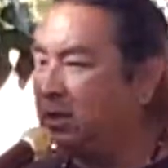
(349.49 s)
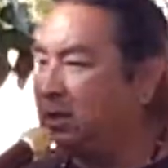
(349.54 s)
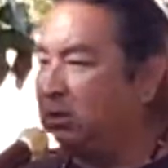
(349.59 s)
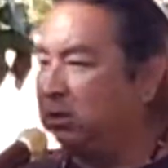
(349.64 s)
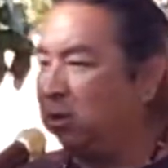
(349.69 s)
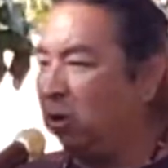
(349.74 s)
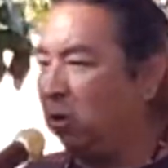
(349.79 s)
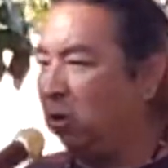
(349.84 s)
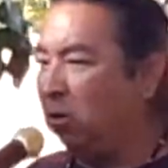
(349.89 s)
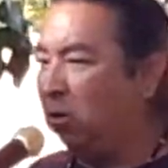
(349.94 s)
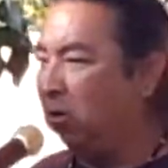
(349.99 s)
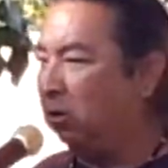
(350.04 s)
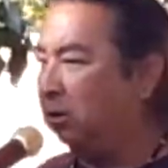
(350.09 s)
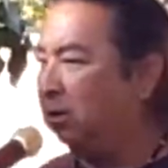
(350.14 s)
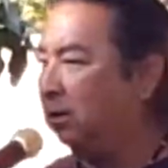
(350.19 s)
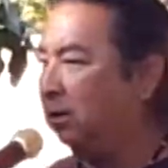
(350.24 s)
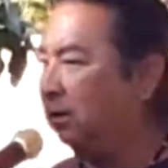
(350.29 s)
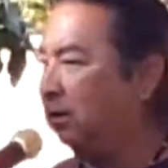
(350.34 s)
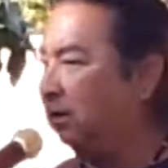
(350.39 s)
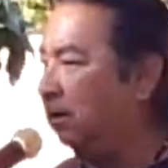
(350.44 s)

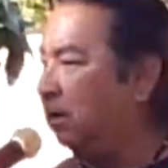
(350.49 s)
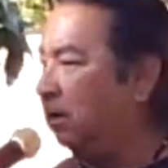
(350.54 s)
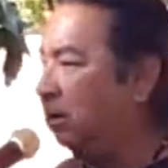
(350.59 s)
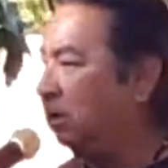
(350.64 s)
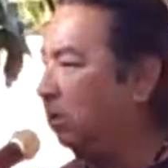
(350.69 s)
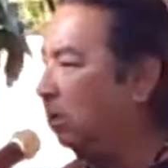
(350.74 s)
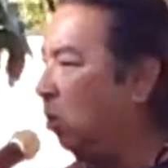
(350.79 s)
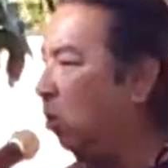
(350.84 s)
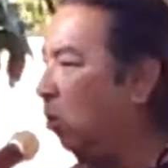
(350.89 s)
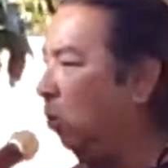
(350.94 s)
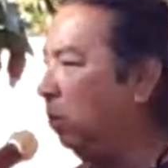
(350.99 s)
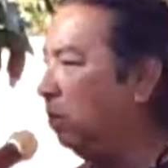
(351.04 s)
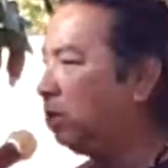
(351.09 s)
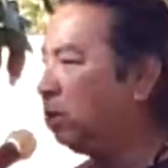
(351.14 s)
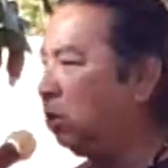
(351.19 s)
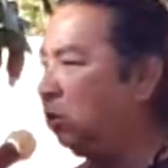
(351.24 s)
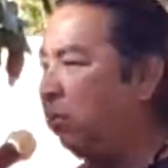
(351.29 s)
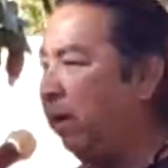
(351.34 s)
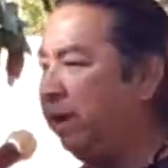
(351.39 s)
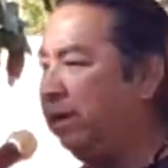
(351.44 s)
So the goal is
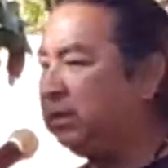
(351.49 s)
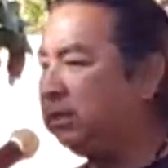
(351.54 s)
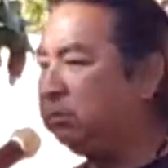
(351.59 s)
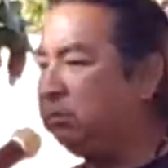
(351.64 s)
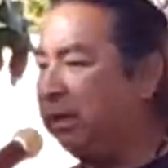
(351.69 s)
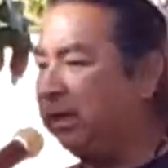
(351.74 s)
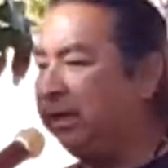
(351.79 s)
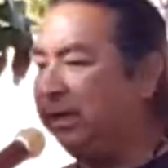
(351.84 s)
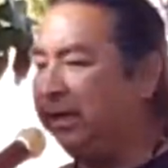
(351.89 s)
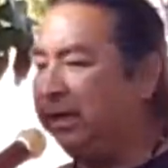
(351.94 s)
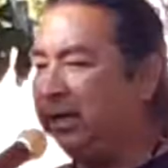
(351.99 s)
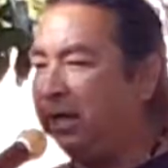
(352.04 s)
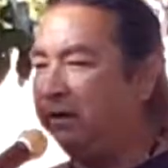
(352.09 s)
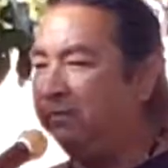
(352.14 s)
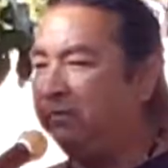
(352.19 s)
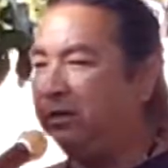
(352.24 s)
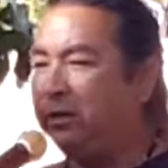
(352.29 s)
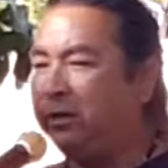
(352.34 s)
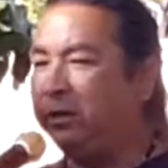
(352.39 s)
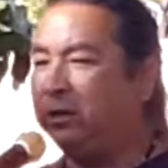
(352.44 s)
to raise money
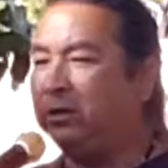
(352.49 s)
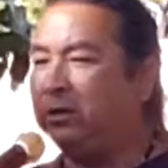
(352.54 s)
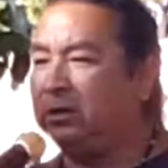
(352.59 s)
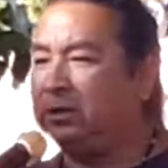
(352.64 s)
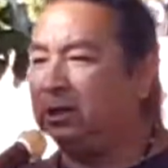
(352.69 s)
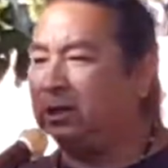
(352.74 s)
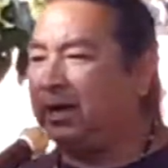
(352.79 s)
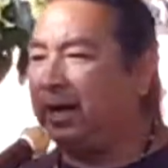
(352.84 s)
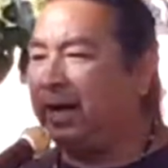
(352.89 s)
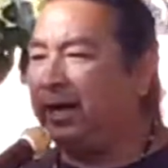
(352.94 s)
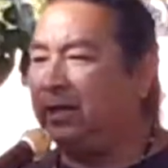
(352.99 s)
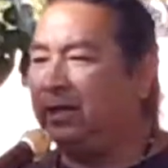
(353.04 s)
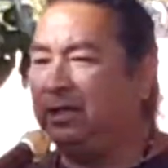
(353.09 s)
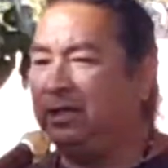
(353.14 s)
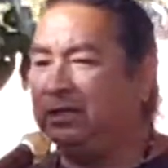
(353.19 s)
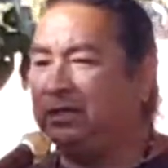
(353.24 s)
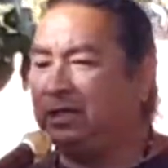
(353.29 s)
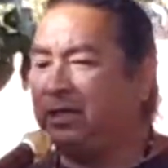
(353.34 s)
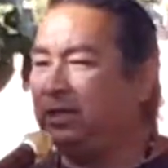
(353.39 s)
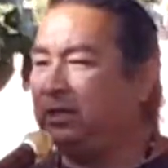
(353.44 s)
every year to take
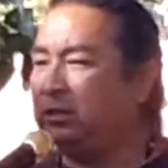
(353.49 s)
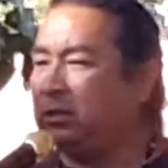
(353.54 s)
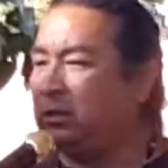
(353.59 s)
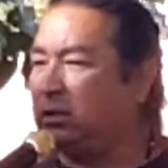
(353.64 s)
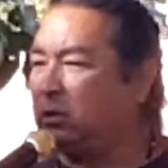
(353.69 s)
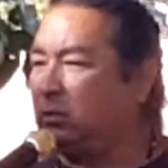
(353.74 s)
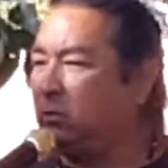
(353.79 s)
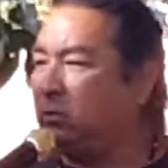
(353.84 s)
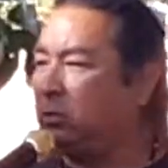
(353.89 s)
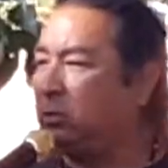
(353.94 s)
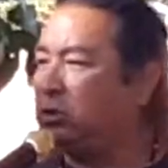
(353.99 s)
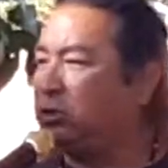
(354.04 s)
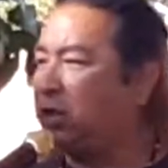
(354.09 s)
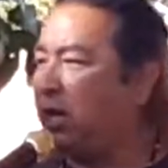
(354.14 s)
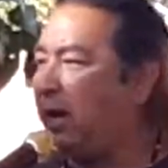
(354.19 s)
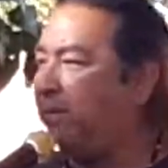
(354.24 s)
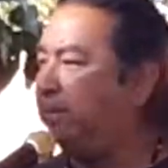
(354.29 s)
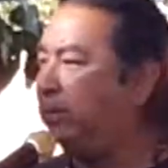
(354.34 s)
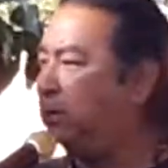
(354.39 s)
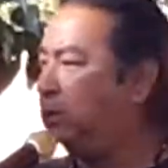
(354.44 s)
these kids to the World
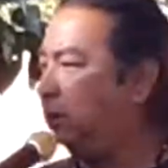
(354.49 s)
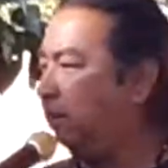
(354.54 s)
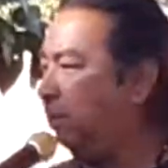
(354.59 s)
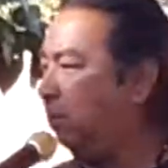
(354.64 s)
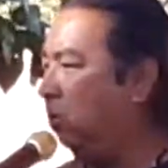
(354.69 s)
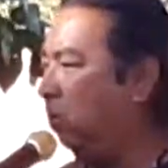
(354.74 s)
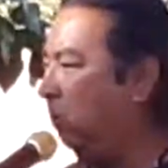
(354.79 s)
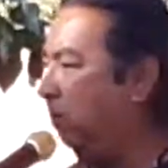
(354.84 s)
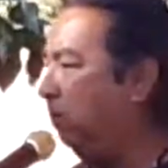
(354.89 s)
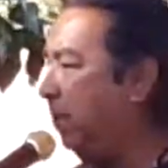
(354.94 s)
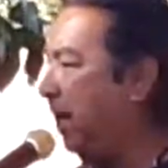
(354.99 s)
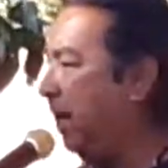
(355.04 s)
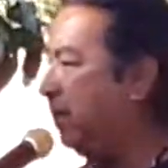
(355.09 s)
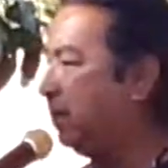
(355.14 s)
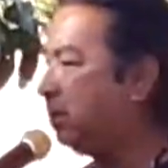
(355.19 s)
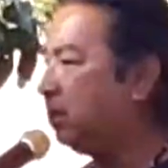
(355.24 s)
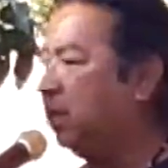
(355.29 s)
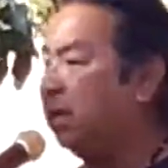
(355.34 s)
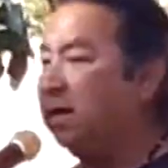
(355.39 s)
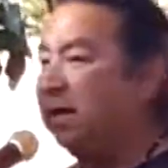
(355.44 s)
Championship of Hoop
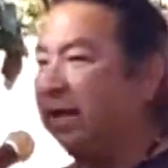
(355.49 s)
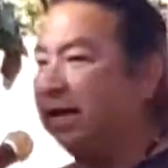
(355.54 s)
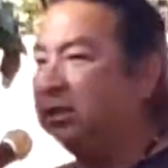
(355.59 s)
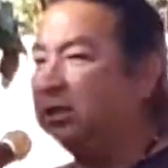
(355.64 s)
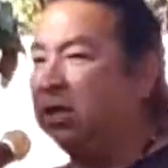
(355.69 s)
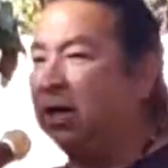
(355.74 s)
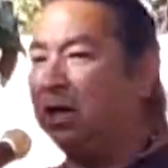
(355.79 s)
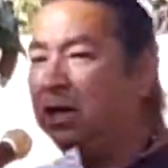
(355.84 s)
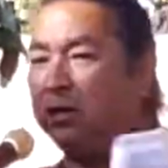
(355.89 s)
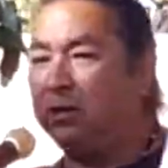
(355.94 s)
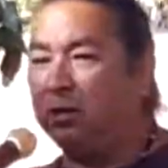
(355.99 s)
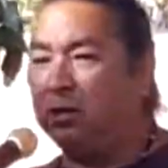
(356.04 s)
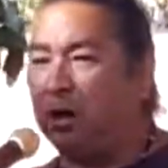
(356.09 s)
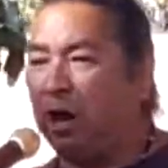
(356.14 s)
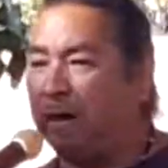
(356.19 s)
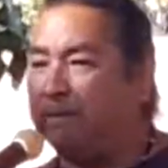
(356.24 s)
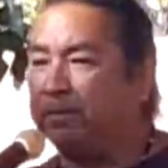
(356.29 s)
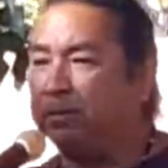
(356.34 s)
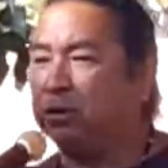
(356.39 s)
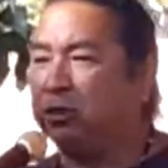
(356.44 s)
Dance and to other
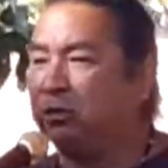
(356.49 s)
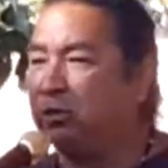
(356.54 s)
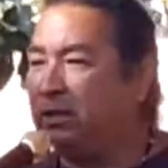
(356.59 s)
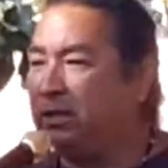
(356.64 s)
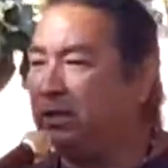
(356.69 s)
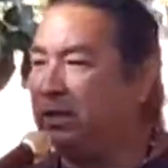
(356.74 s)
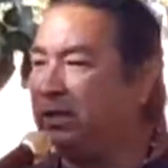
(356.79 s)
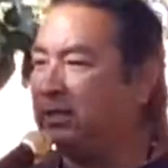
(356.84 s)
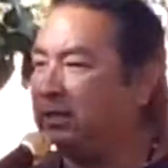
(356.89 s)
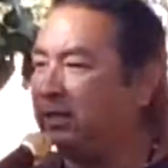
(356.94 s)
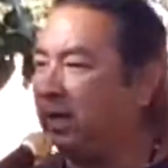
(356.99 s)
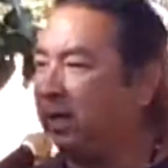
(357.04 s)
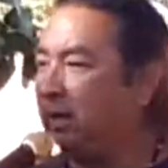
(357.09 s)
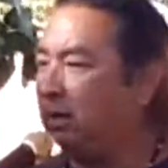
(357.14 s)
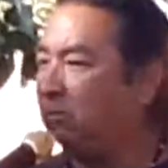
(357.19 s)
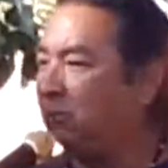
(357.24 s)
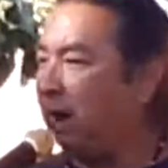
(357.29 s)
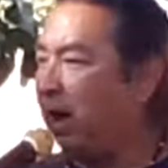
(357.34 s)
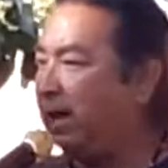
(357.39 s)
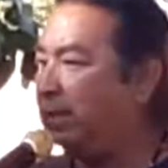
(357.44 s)
opportunities that
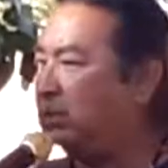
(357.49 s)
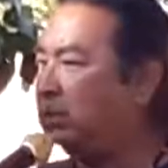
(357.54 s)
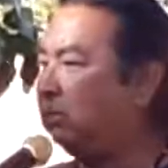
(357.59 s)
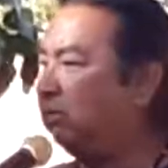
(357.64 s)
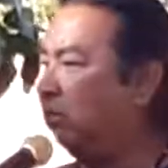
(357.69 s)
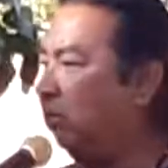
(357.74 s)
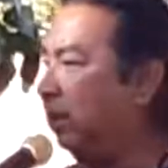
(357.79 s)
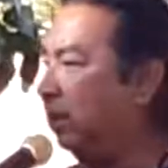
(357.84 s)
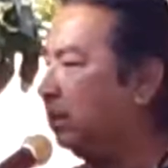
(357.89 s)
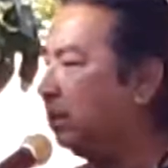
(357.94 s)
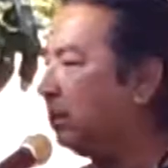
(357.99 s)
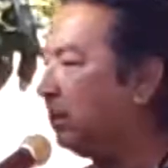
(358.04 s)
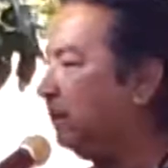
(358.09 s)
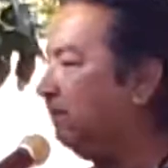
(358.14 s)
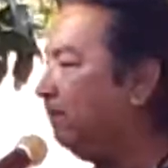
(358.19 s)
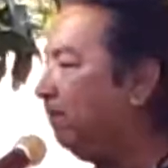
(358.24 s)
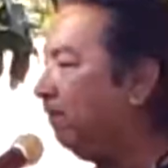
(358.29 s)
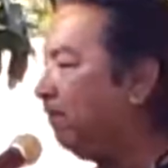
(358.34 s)
arise for us.